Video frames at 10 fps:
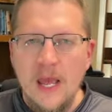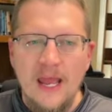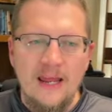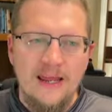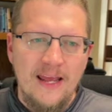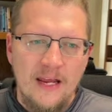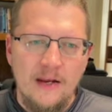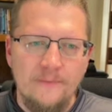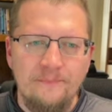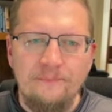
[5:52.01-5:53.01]
In
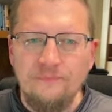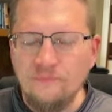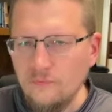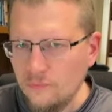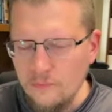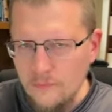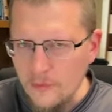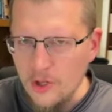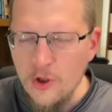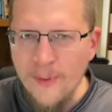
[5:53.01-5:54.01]
Eden,
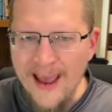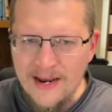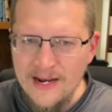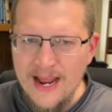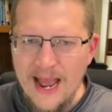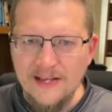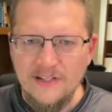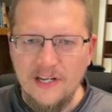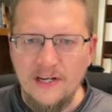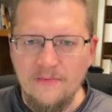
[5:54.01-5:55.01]
humanity has
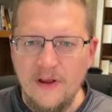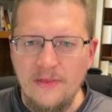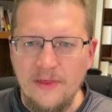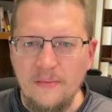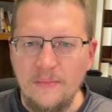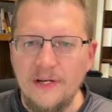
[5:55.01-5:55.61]
need of nothing.